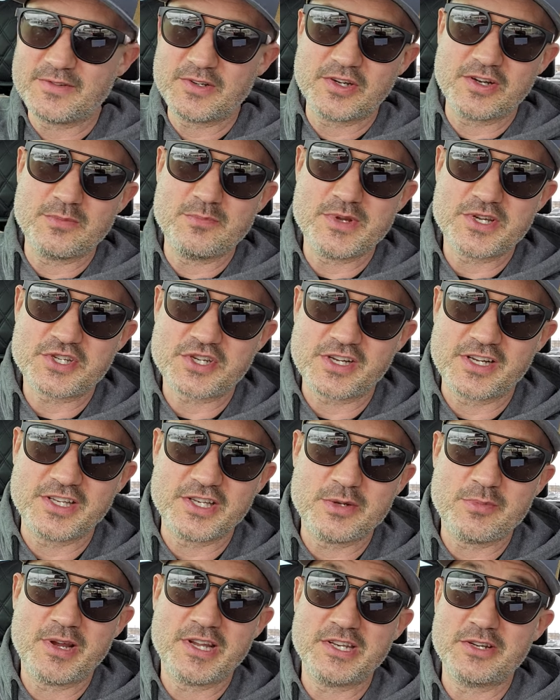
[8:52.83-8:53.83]
if you're in
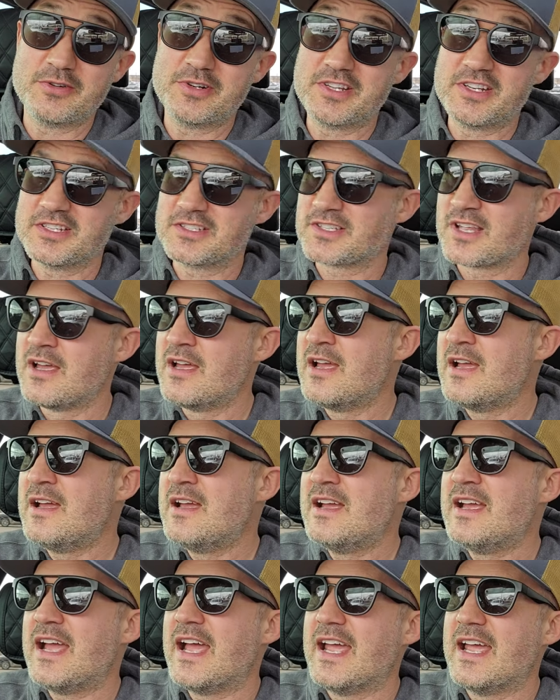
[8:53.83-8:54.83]
Michigan, you might know what it is.
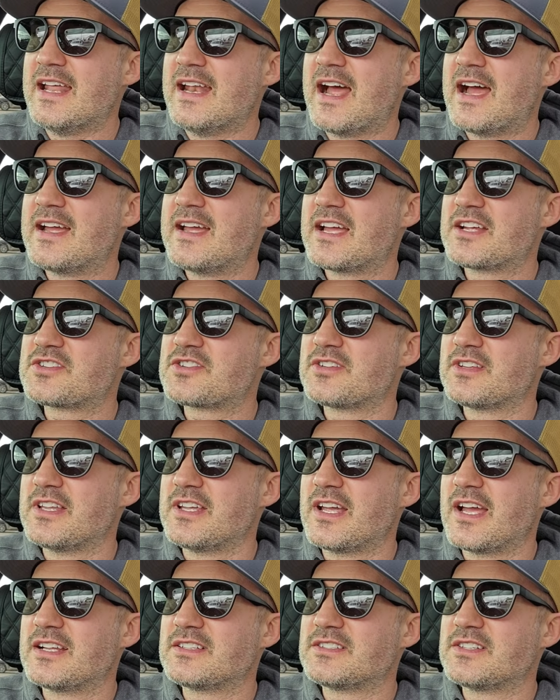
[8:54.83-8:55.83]
And I
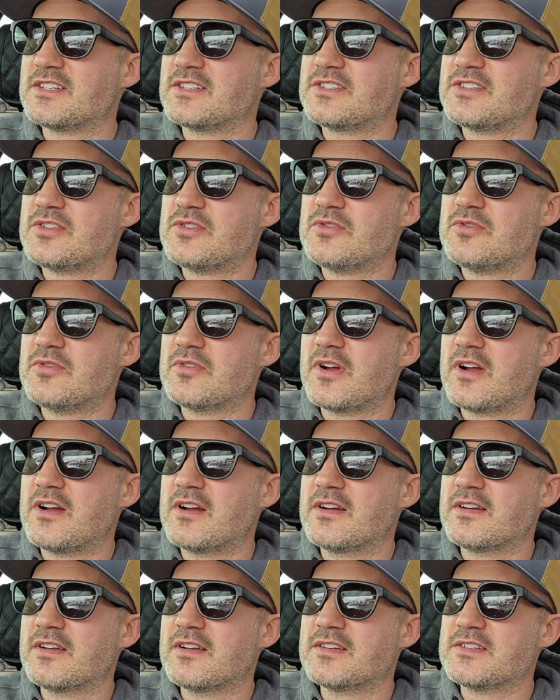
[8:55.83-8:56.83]
actually got to do
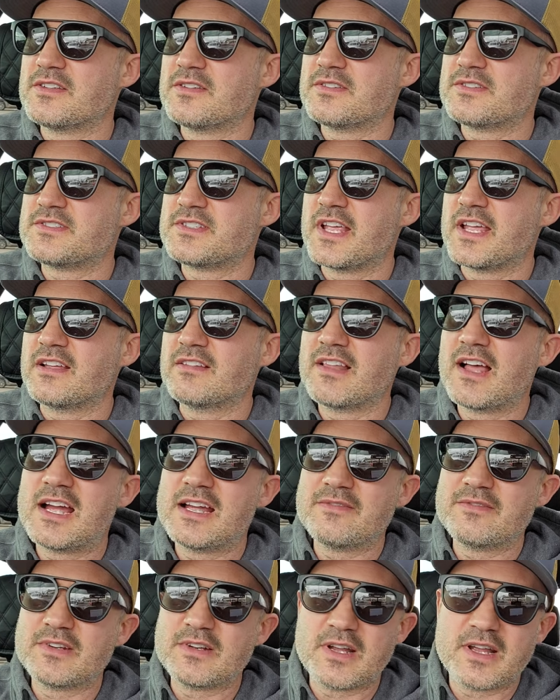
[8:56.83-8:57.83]
uh, sing
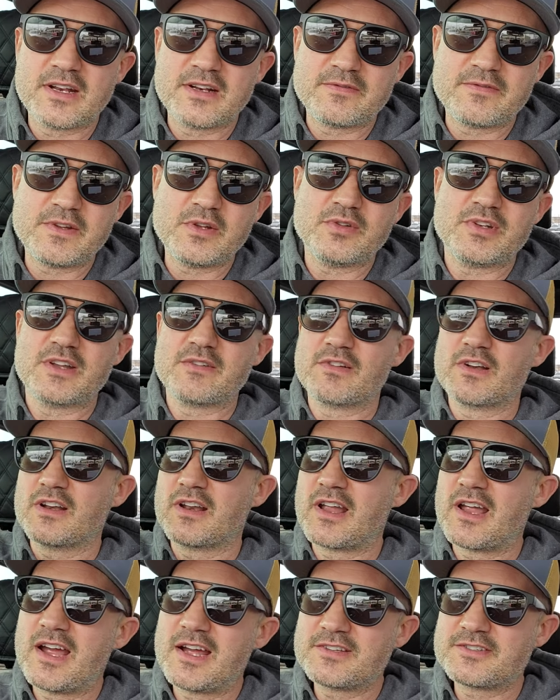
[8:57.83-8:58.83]
live in, at a few
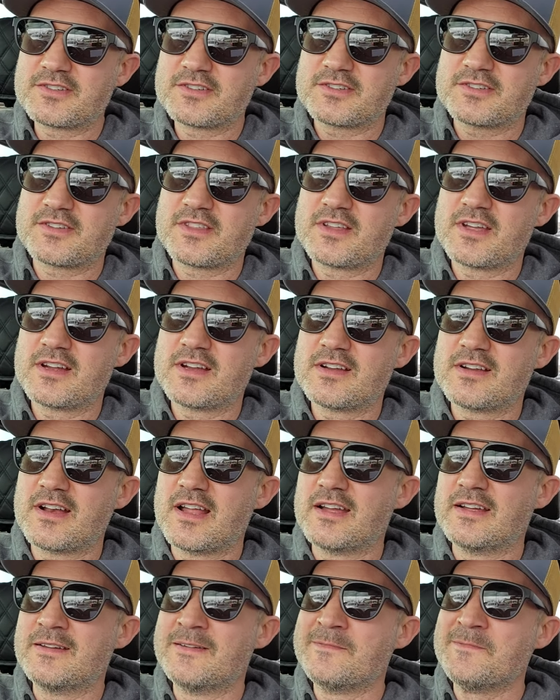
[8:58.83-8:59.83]
different concerts there, and
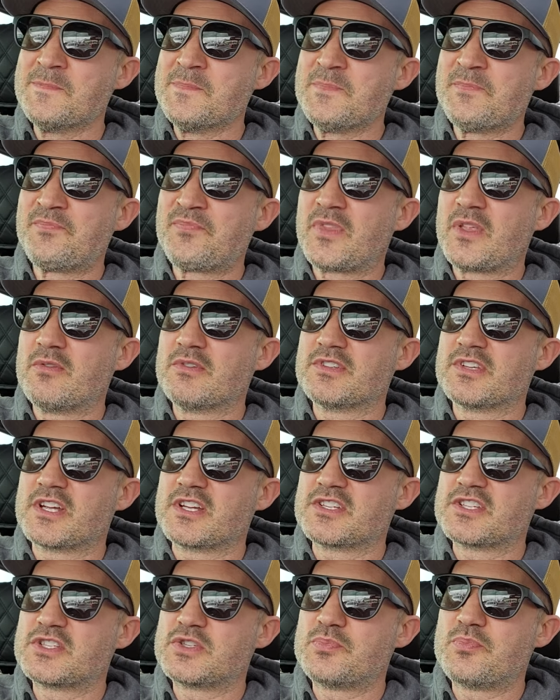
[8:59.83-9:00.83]
I was like
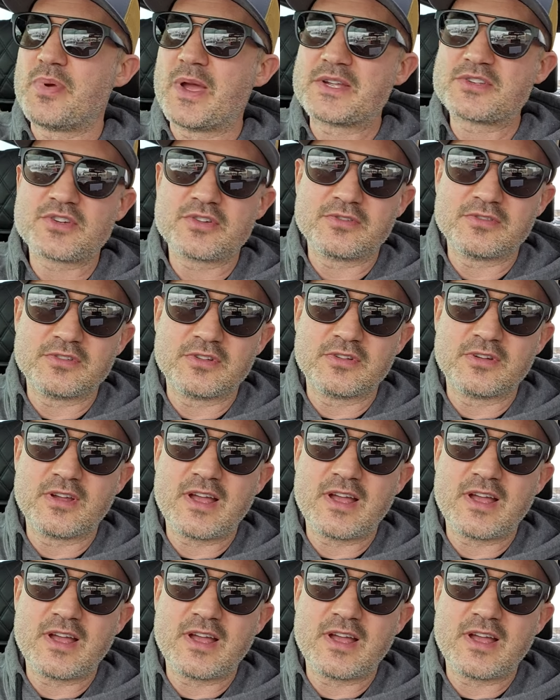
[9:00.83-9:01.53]
a special